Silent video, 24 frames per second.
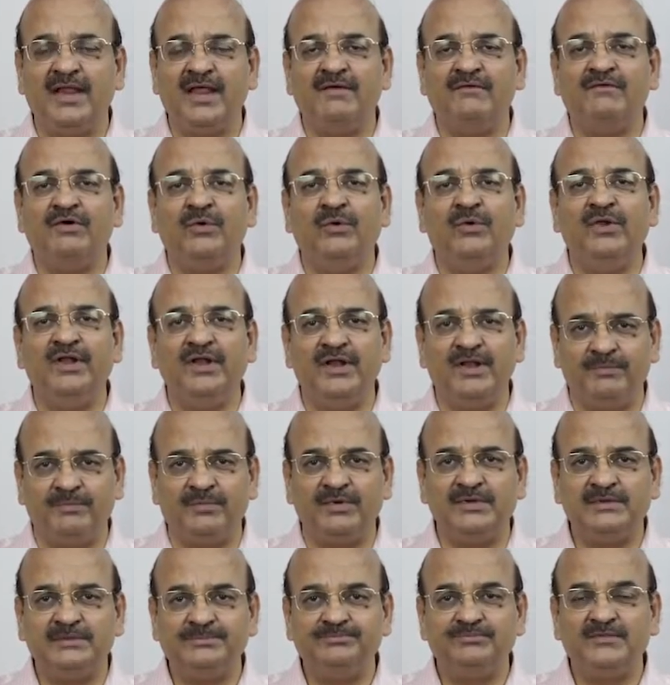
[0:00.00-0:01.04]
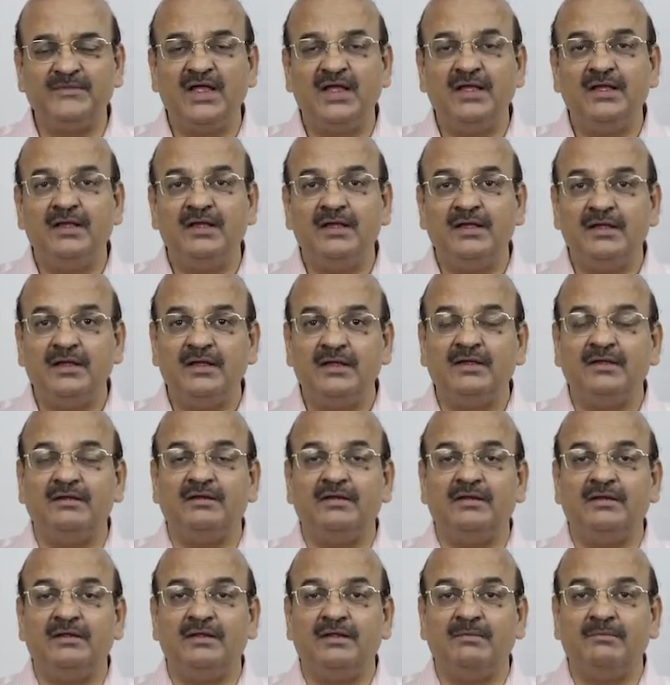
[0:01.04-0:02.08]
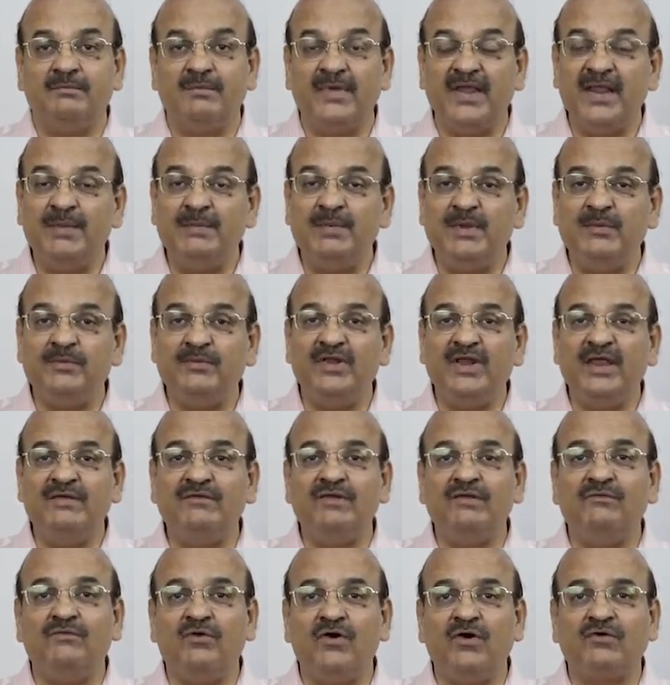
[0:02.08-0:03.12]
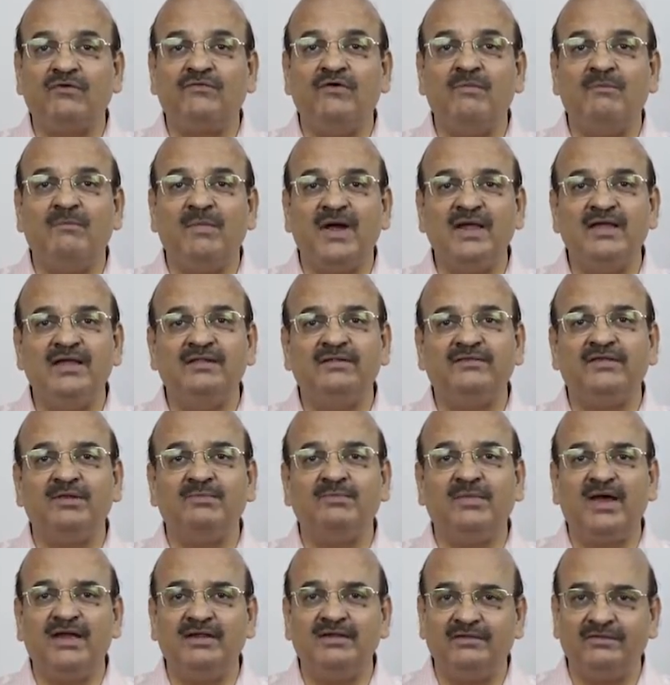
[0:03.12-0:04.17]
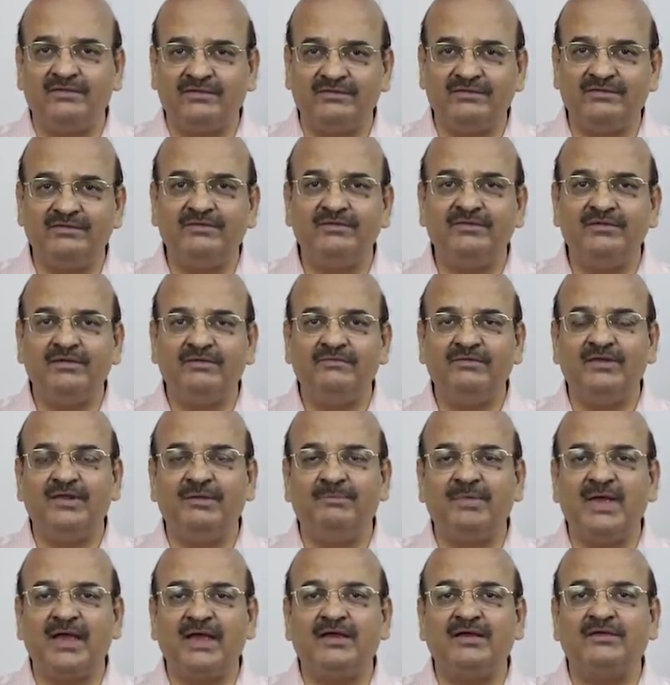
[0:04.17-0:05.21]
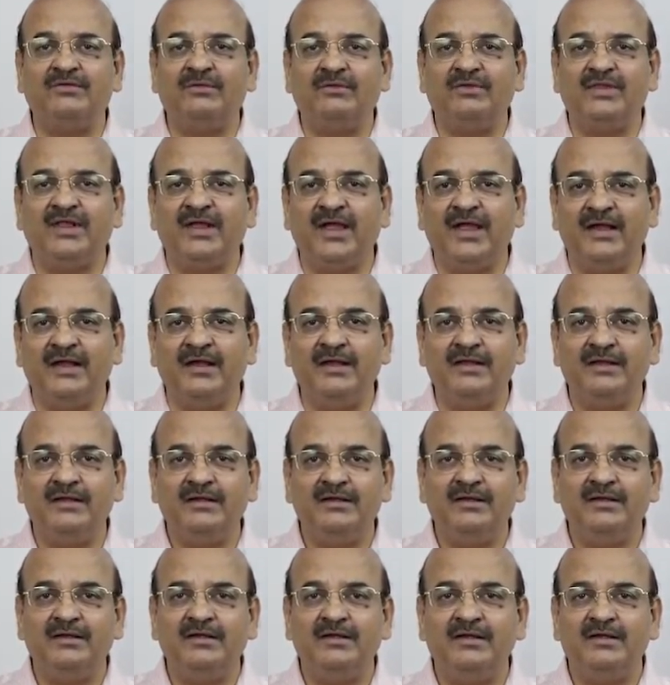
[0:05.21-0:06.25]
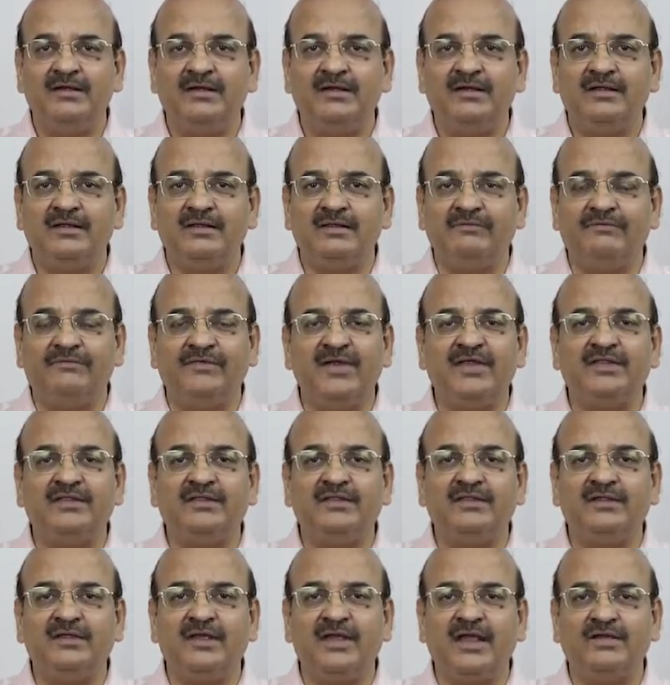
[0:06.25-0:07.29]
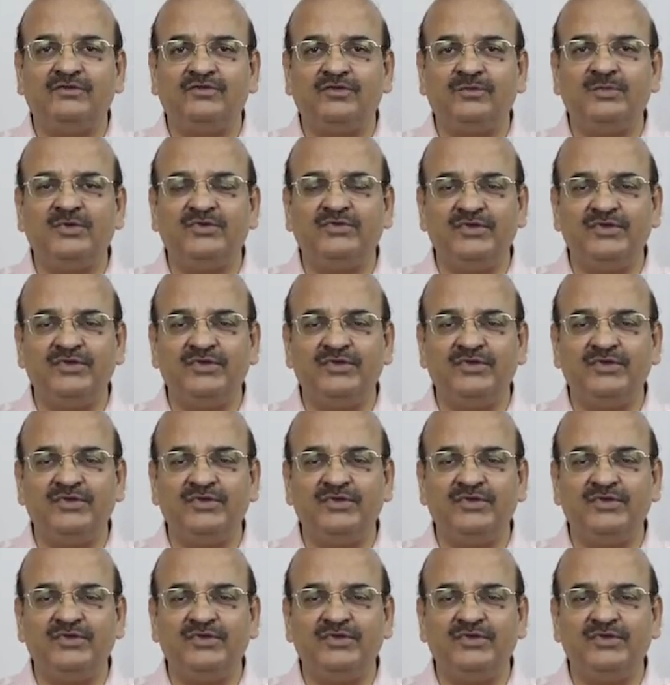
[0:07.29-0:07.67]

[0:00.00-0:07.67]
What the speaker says: have a holy dip. Many people even walk for miles and miles with the baggage on their head. The faith has to be